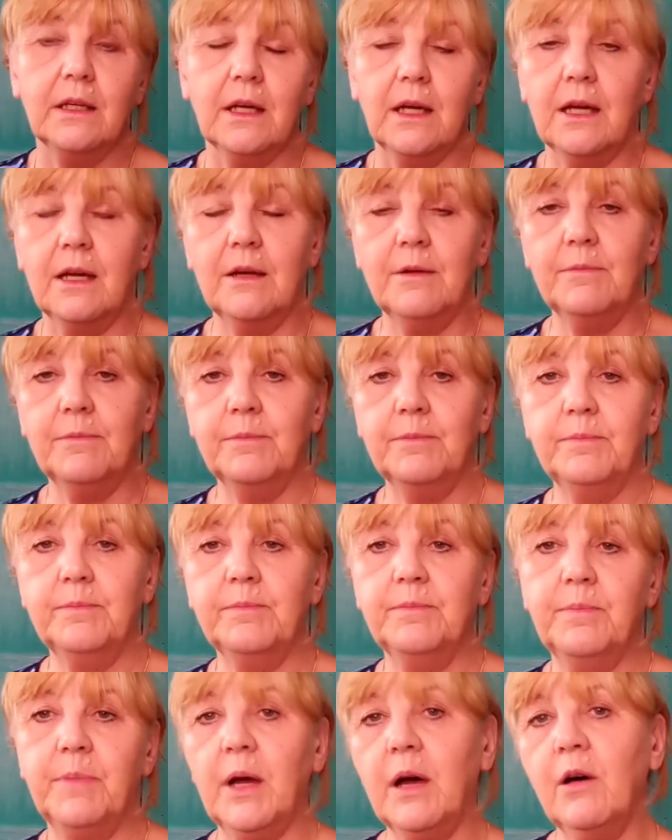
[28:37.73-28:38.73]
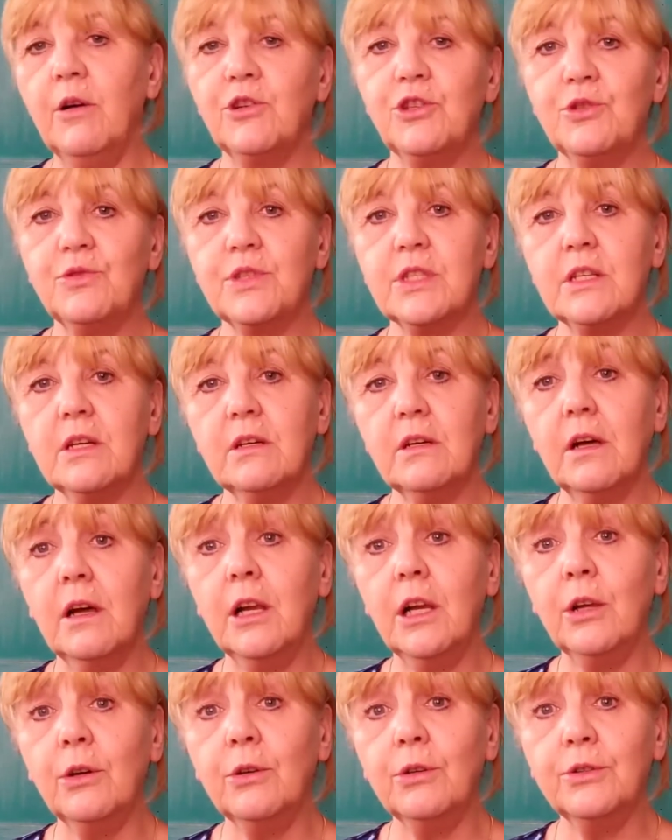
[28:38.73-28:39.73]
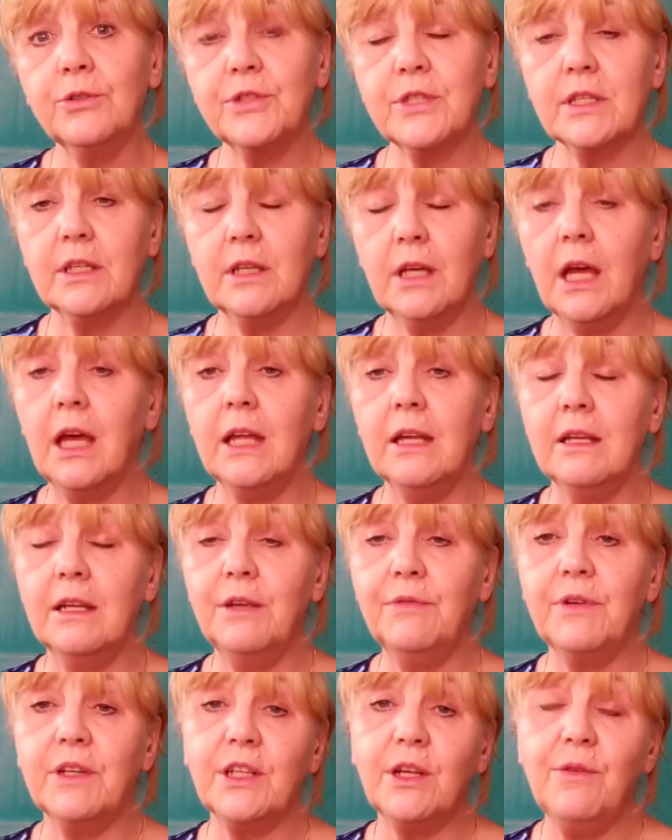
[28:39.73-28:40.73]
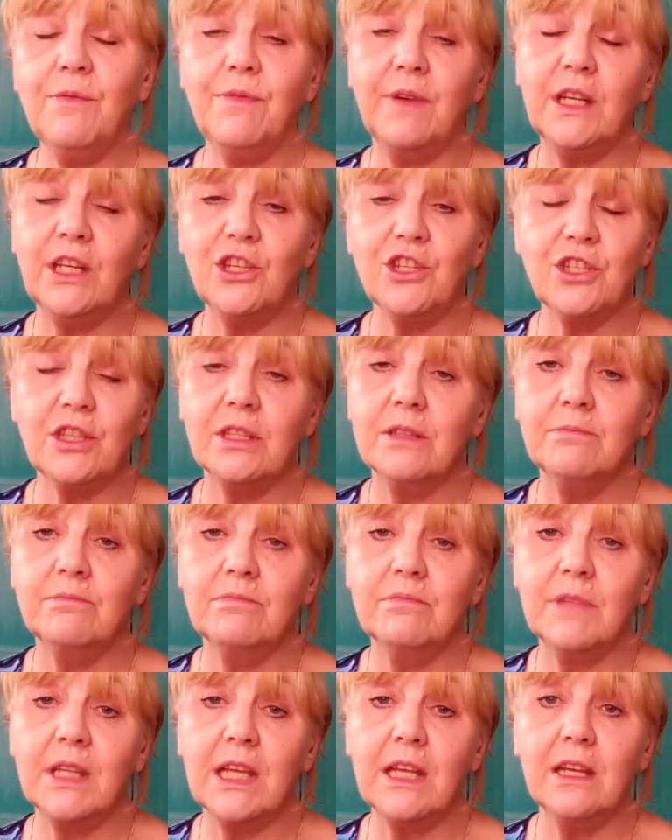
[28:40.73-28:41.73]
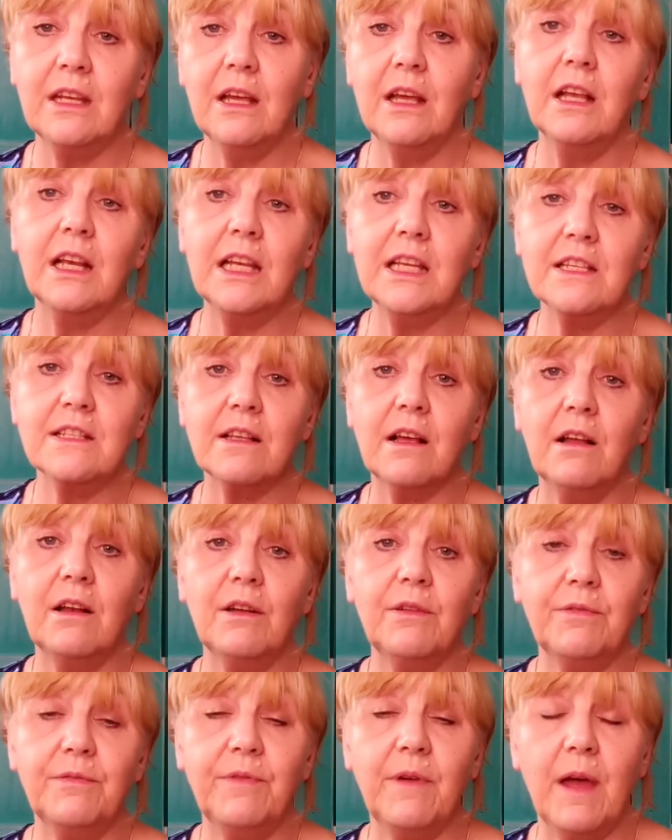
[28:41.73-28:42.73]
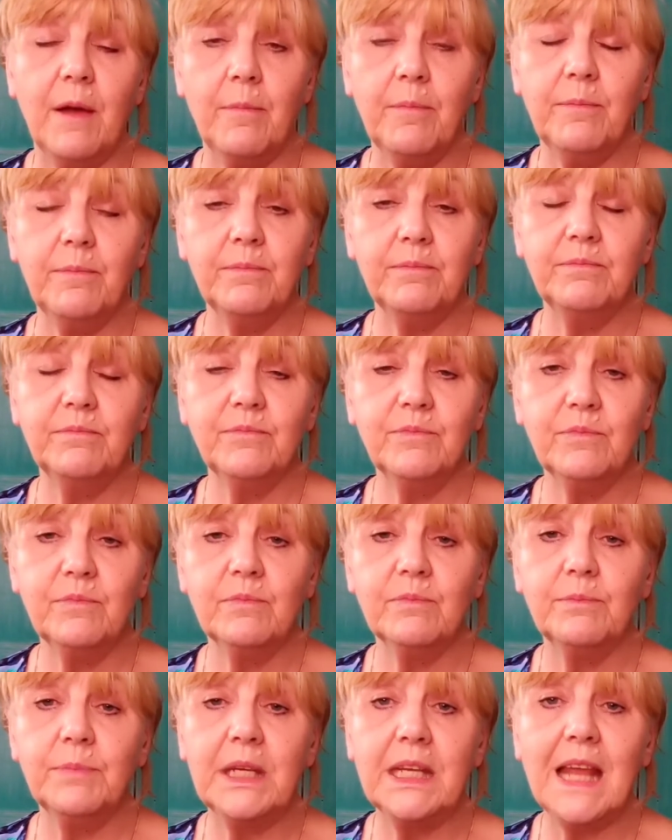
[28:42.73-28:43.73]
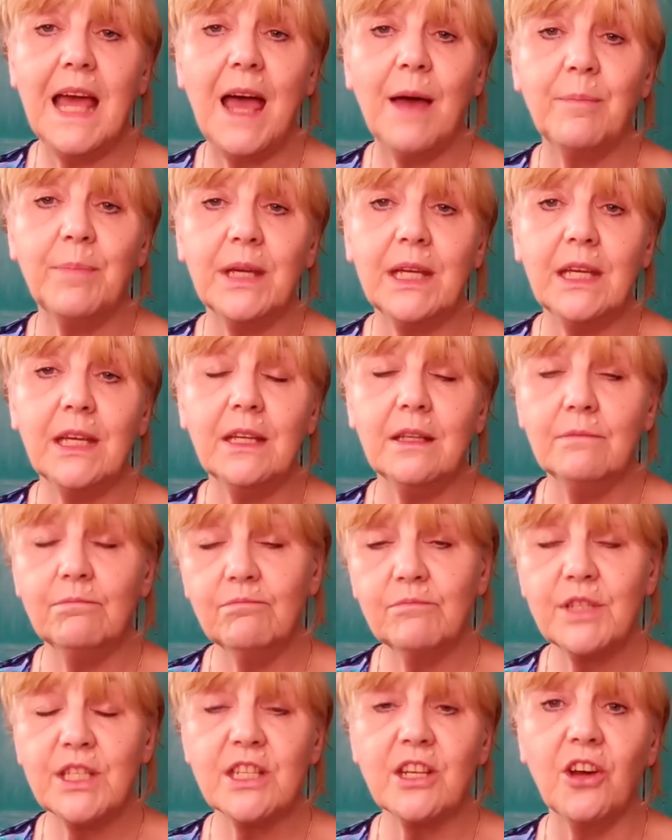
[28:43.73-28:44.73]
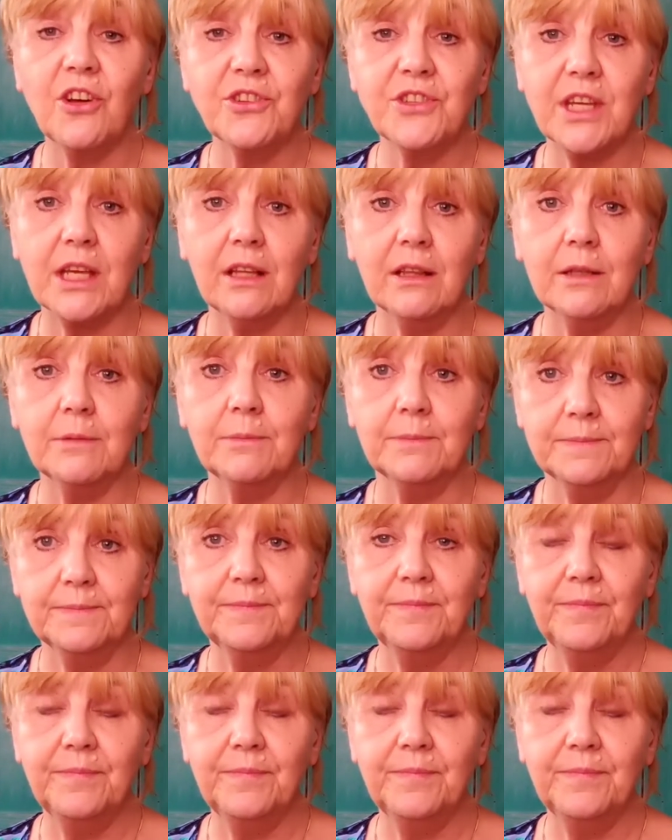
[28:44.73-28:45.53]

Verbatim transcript: Um, but I shall start a lot and if I don't finish them then at least I'll have been happy starting them.